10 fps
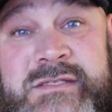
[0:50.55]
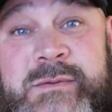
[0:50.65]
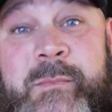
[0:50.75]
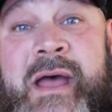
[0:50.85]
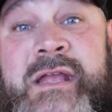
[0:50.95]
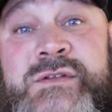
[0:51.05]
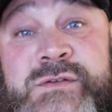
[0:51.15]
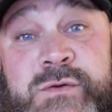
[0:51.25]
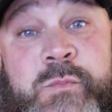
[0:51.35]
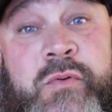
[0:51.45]
to buy
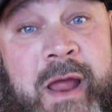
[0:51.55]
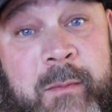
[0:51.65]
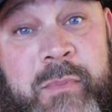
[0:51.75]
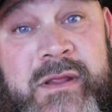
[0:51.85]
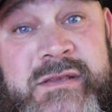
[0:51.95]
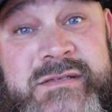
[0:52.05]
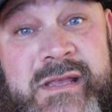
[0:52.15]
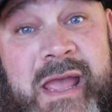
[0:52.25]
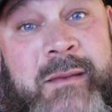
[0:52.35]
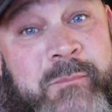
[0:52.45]
2 properties
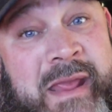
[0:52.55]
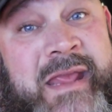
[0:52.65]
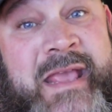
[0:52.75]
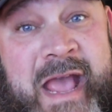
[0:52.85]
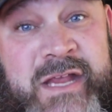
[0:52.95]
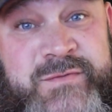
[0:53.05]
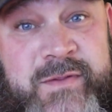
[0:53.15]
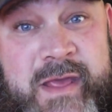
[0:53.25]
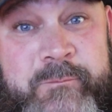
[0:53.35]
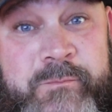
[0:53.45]
and pay cash
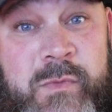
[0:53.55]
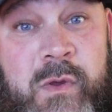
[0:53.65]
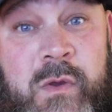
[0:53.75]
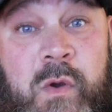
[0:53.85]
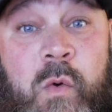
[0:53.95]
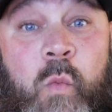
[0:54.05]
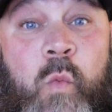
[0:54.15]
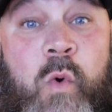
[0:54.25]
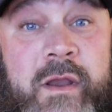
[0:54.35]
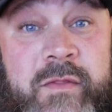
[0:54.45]
for them.
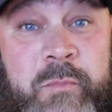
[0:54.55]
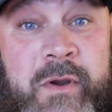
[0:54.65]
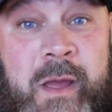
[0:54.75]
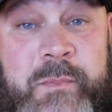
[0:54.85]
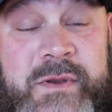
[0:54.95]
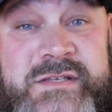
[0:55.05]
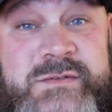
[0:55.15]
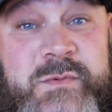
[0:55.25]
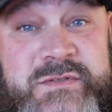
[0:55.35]
One of the properties